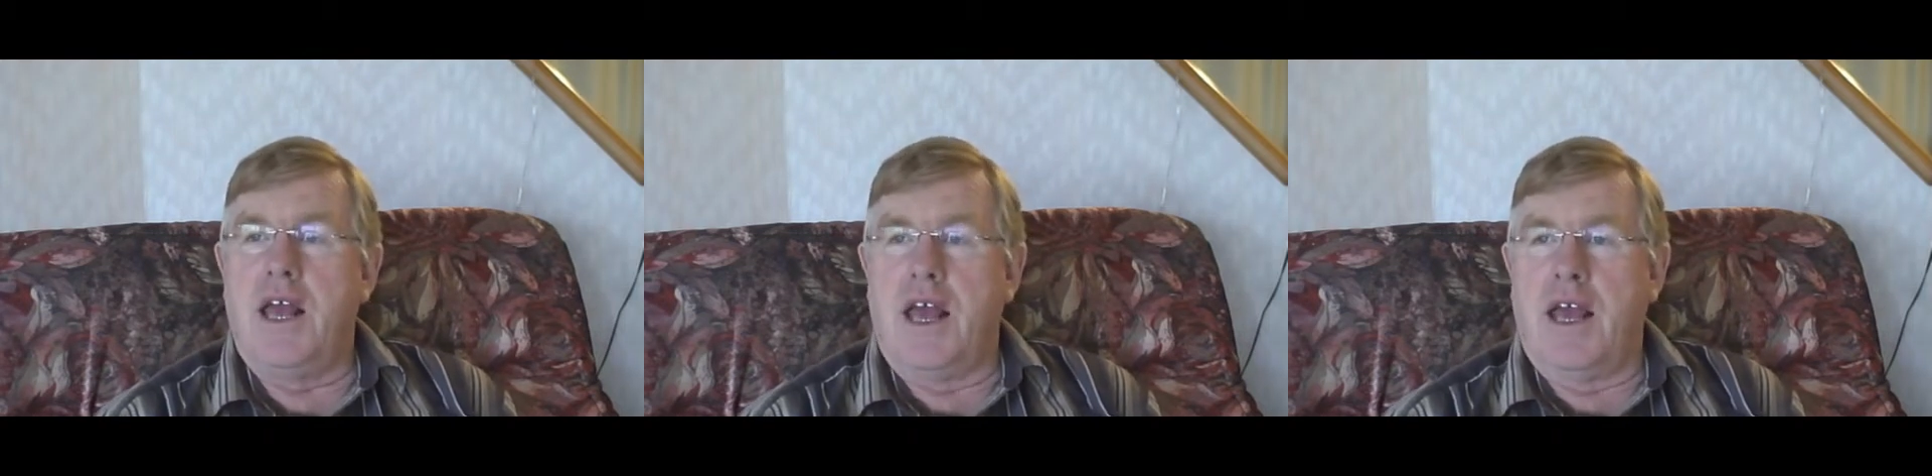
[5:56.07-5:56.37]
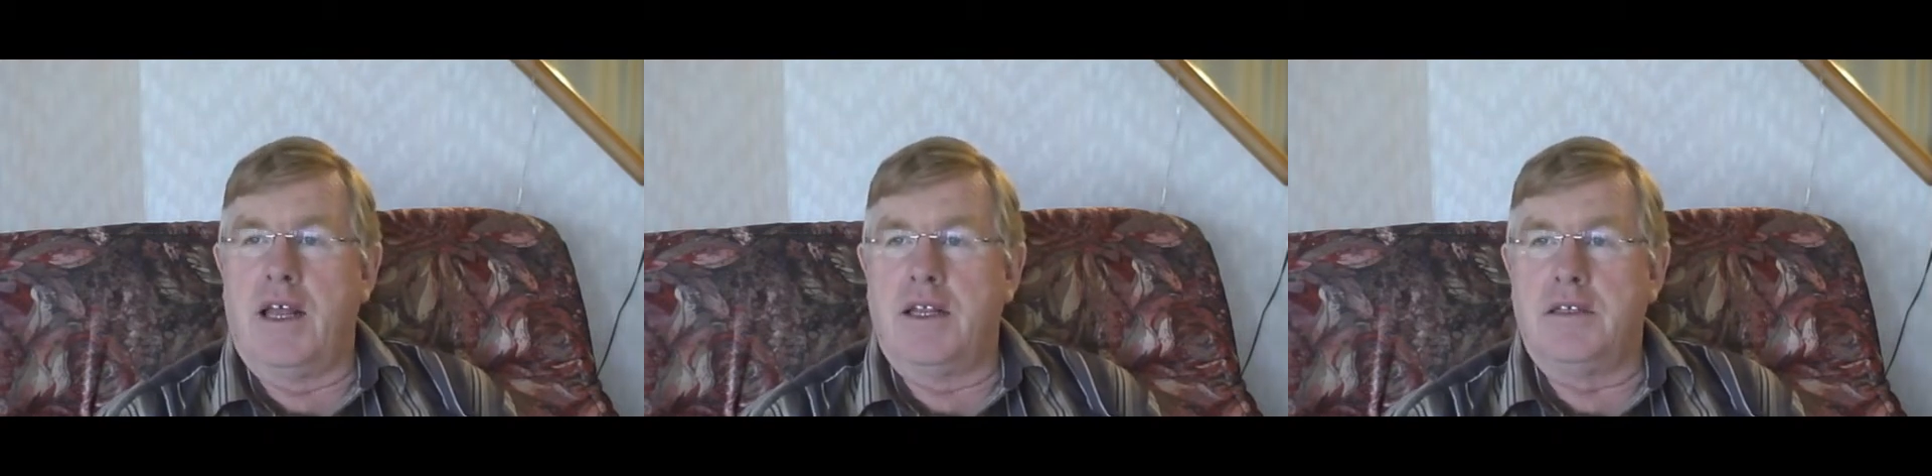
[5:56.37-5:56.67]

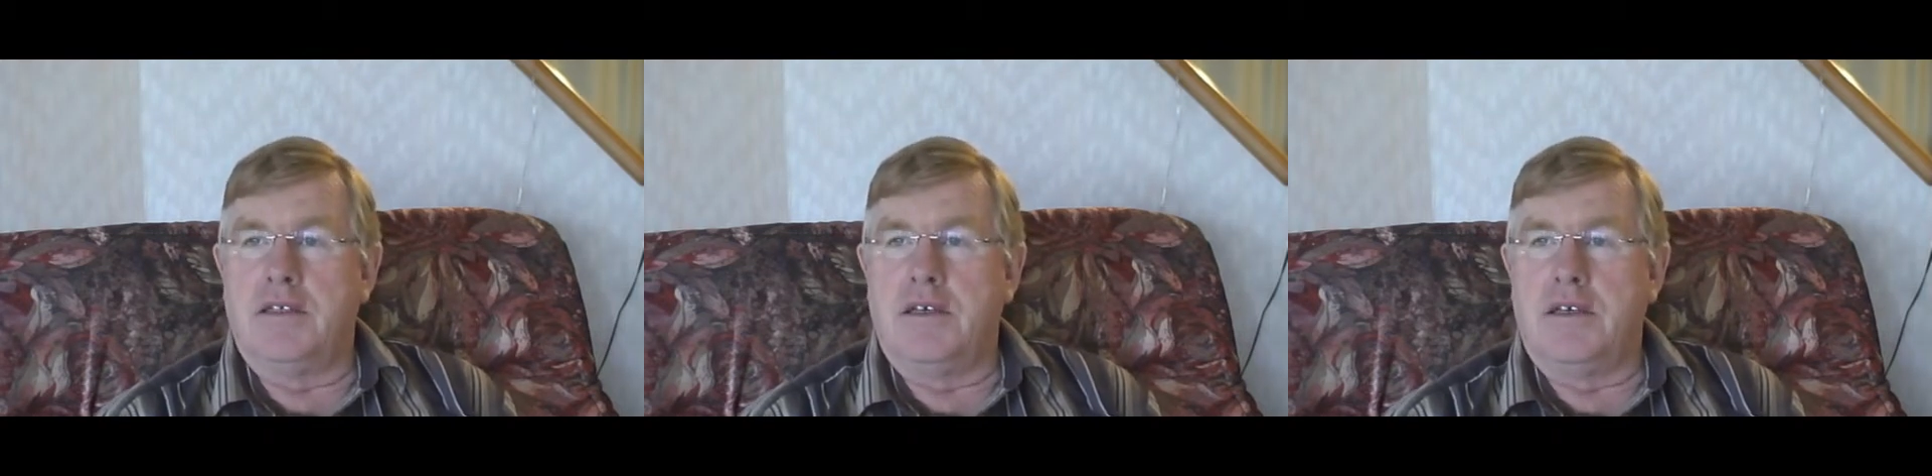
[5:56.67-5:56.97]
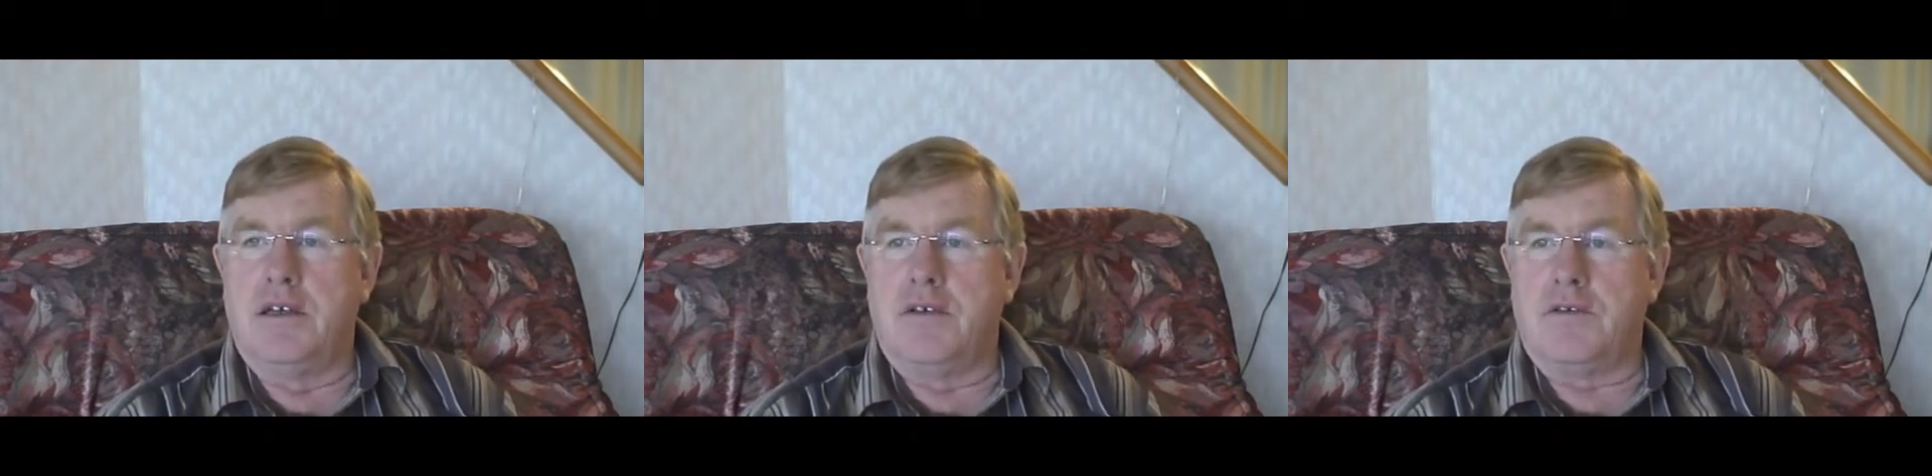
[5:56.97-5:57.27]
and
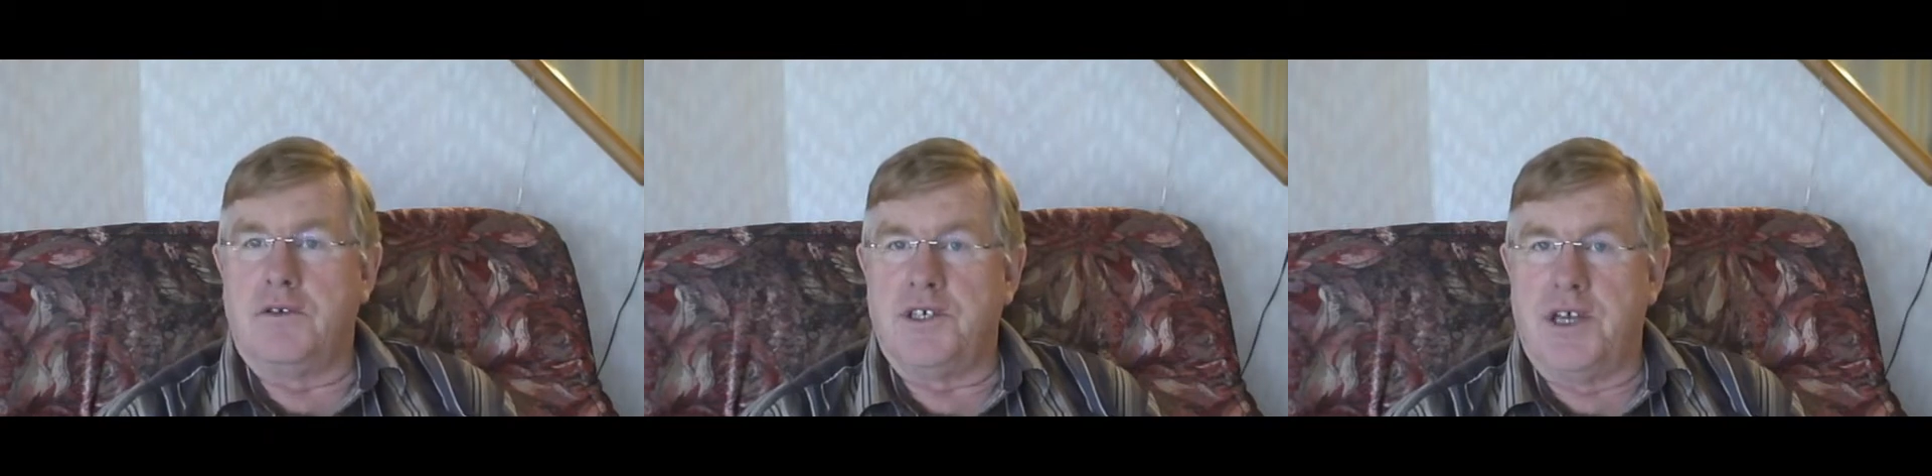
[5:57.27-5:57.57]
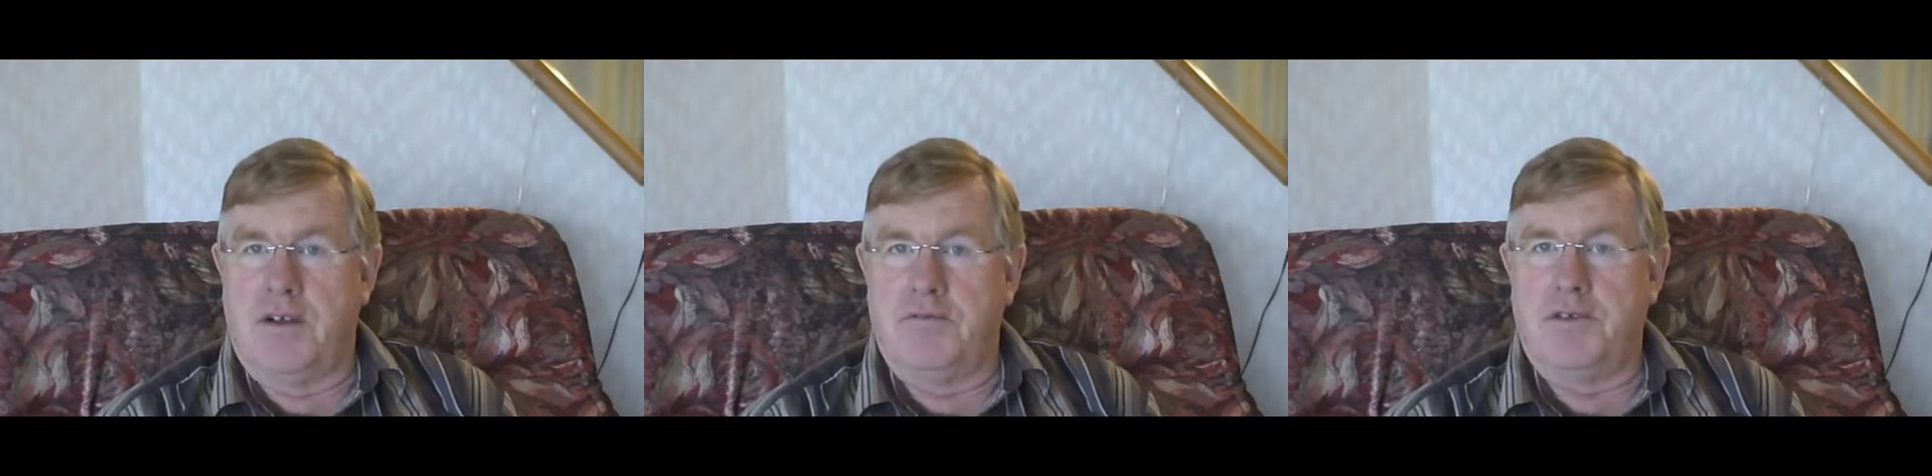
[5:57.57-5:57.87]
Chris
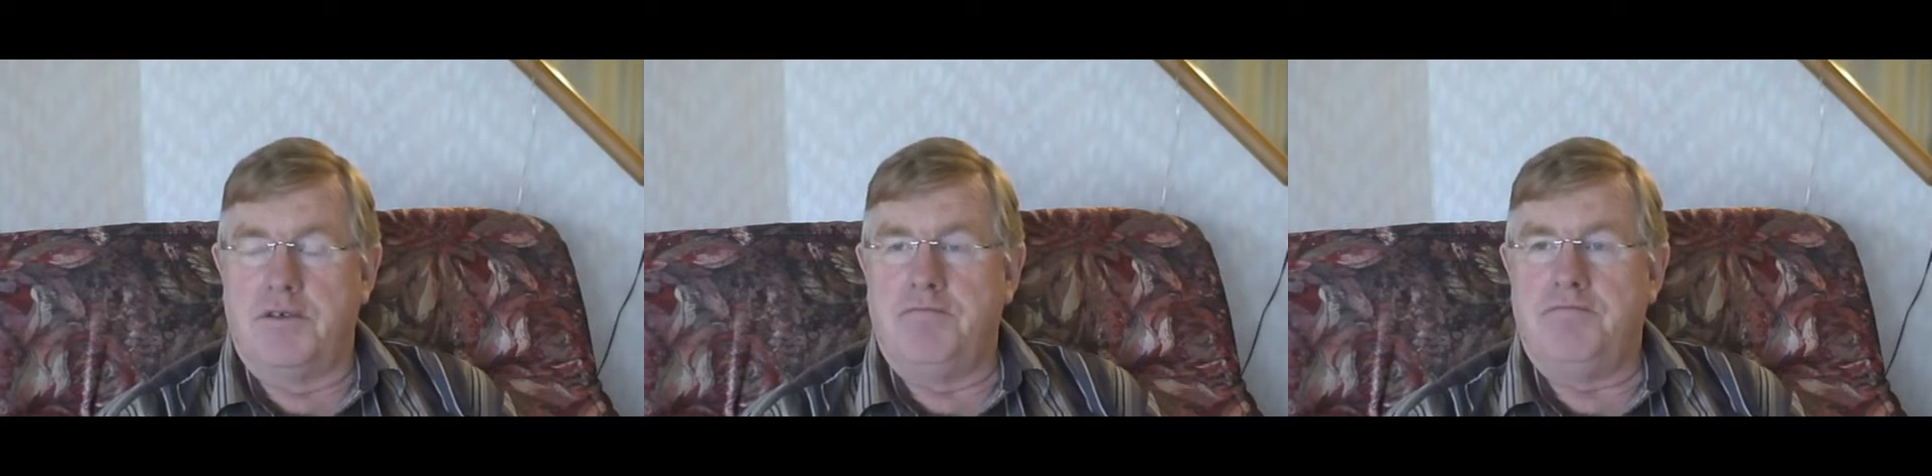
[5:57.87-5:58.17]
Alps.